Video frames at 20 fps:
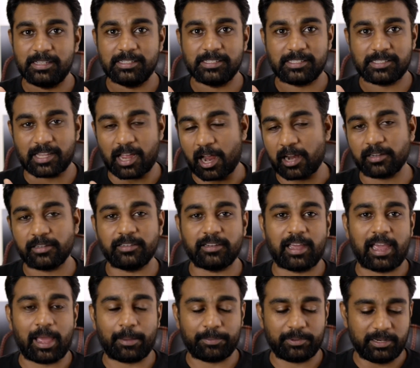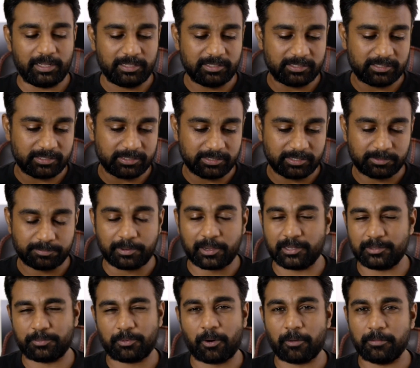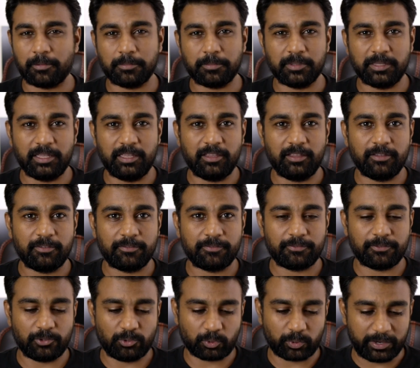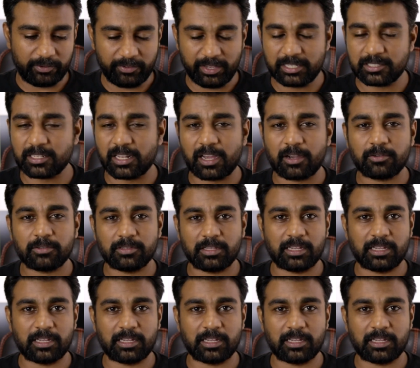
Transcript: started happening since probably for 3 weeks now.